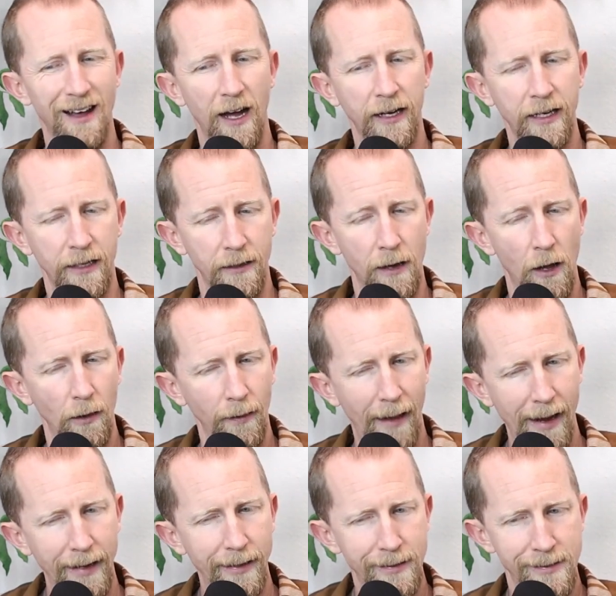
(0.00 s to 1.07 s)
again,
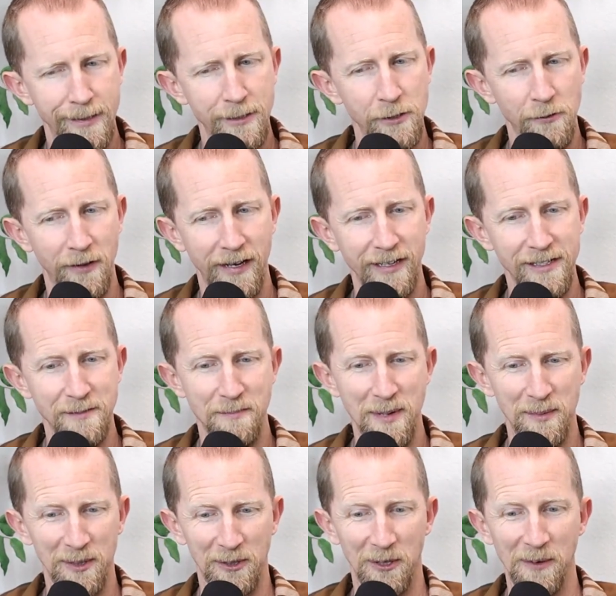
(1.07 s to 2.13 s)
like to do that isn't
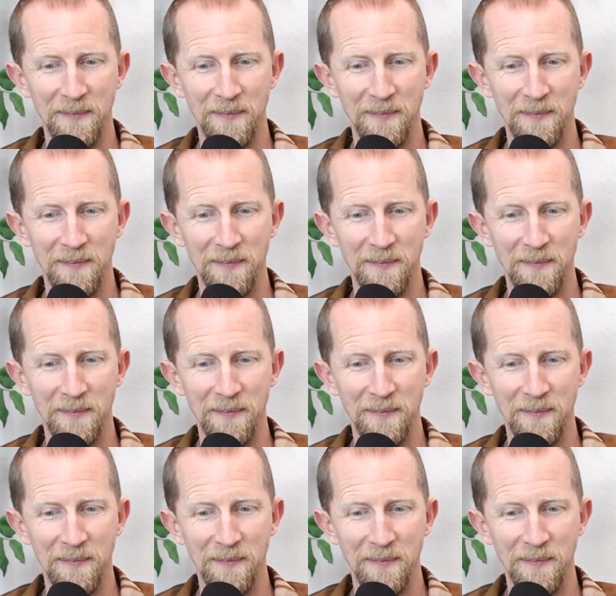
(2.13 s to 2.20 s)
biblical.